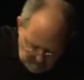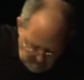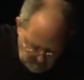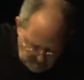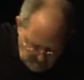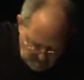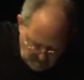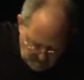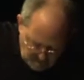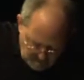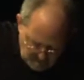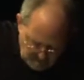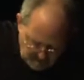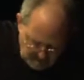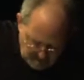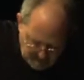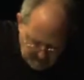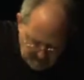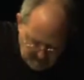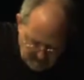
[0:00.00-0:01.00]
I'm
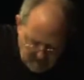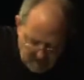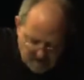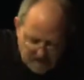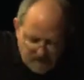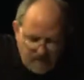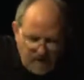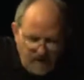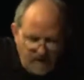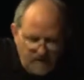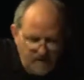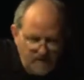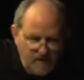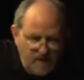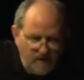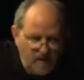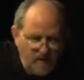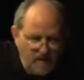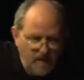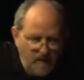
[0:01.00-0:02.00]
David Levi Strauss,
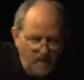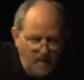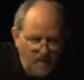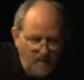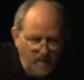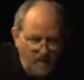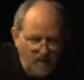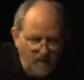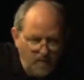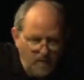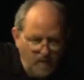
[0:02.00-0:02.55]
Chair of the MFA